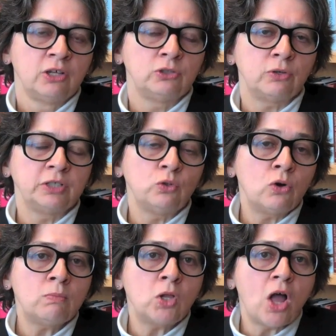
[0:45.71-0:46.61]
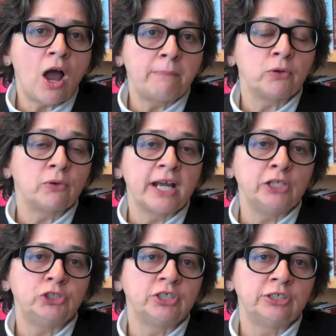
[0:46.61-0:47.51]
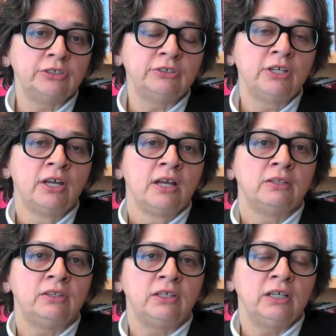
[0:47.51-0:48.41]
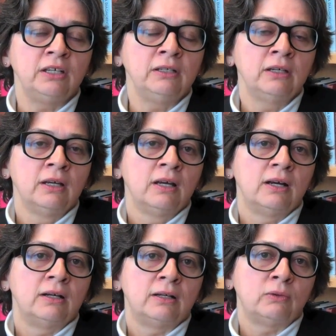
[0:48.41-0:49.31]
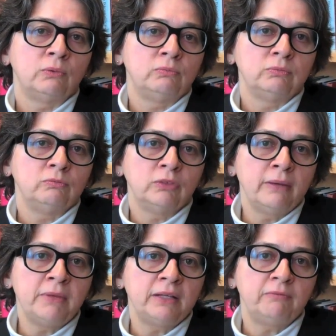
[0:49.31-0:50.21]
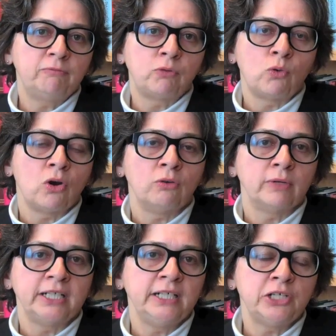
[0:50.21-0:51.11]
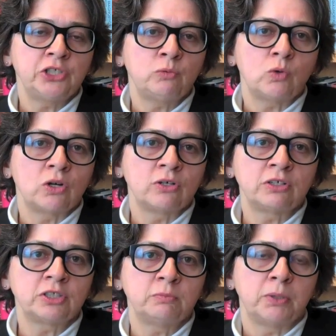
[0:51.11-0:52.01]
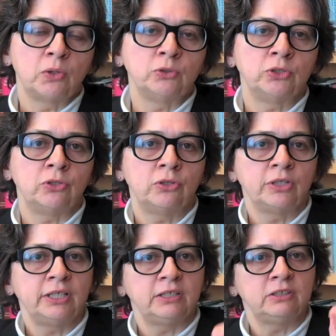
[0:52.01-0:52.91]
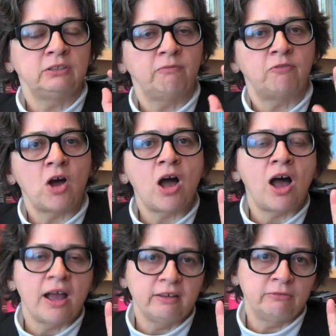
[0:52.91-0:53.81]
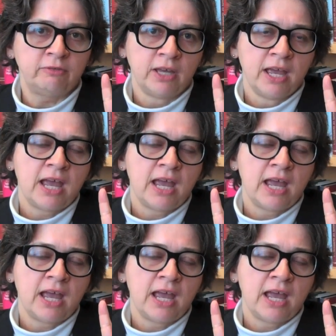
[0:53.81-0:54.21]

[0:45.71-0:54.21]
During normal operation, the uh, limit for radiation worker exposure is five.